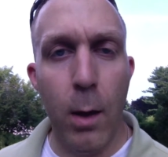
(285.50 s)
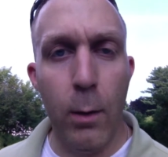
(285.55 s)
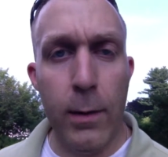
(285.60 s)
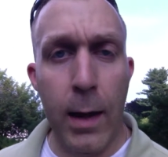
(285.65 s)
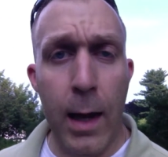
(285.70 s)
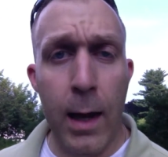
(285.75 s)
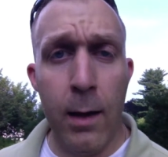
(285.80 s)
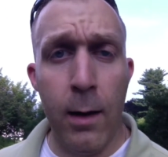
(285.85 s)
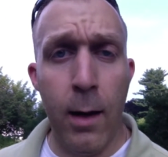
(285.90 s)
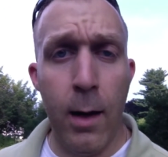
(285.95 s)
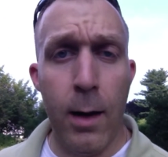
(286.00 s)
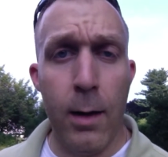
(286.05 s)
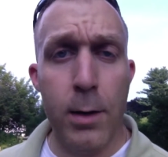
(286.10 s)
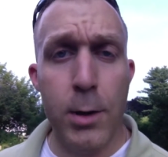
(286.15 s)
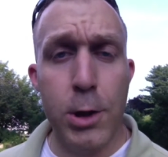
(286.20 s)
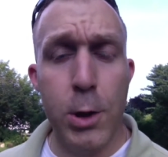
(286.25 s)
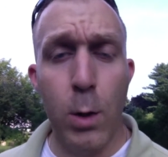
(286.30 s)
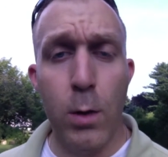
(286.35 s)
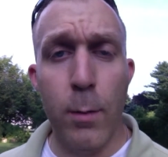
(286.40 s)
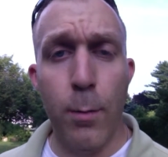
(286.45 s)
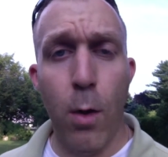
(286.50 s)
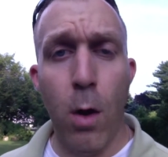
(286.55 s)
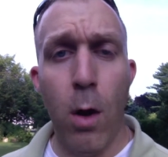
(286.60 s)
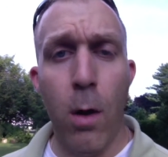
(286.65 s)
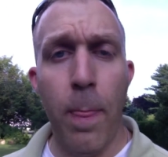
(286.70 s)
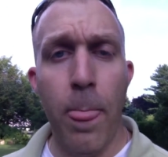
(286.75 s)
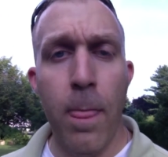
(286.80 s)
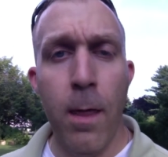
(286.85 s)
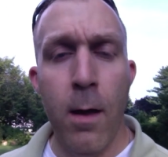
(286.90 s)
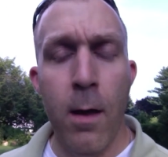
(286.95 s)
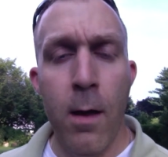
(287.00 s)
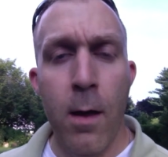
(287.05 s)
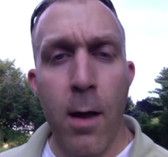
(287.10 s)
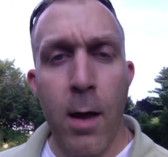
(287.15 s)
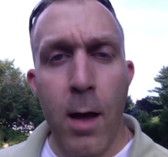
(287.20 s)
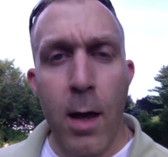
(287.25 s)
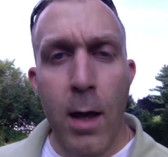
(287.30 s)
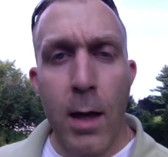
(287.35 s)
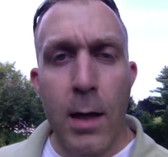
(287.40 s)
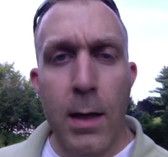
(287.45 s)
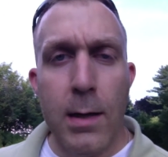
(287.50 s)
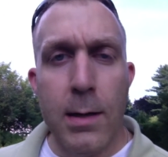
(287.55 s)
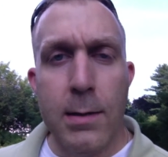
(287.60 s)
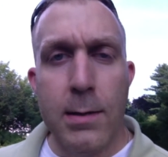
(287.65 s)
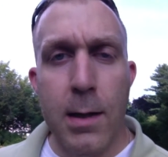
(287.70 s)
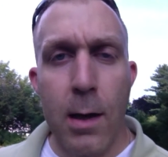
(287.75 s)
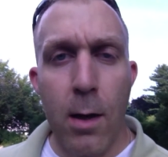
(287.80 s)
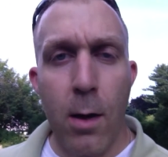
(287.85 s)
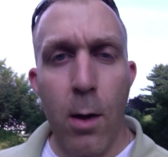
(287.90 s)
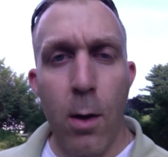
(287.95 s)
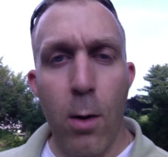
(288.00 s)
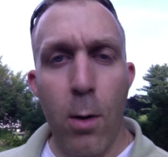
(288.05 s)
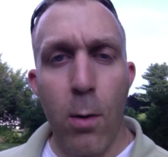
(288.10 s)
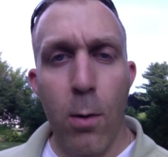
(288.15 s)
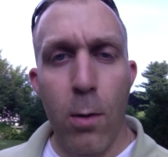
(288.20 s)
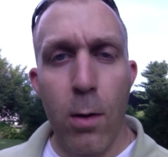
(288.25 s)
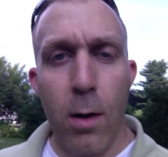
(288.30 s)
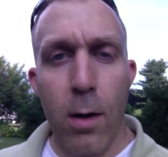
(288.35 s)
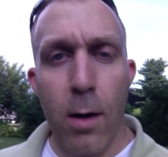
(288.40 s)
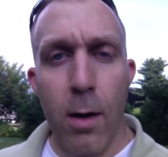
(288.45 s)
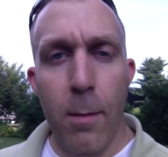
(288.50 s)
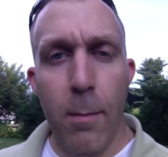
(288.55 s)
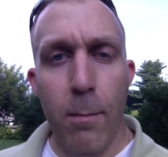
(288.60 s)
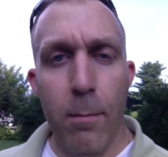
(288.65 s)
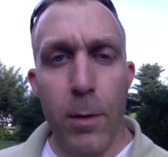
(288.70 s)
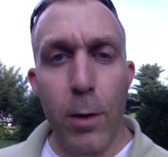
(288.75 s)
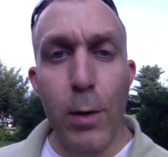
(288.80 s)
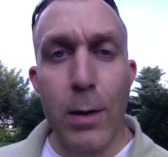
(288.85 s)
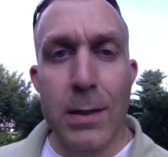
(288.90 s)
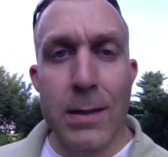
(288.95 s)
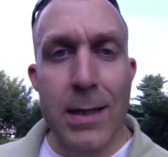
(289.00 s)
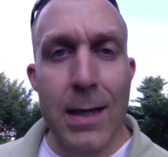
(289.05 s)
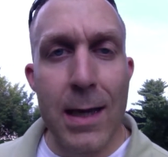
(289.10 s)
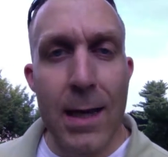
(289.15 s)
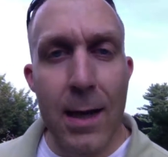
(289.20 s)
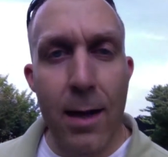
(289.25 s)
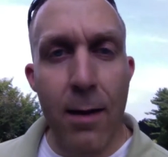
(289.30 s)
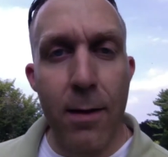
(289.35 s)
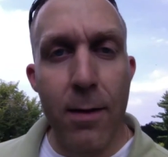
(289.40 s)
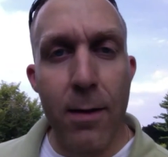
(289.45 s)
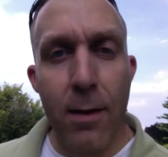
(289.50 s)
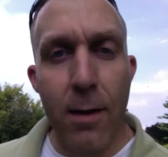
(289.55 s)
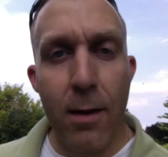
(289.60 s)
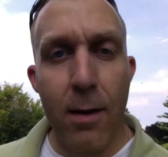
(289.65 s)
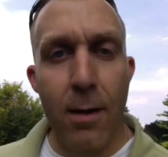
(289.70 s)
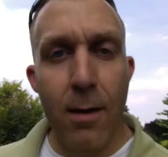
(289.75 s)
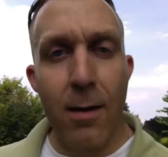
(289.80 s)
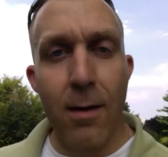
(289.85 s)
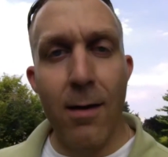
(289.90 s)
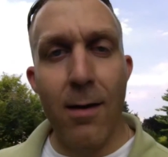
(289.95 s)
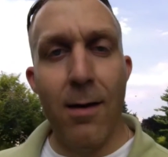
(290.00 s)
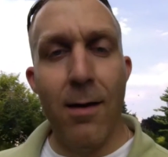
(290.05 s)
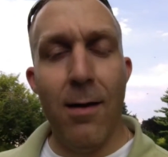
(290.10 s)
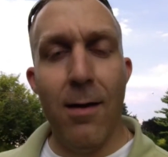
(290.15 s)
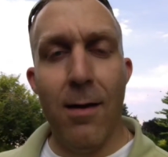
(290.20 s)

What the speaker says: day and night shooting the ball. So you see the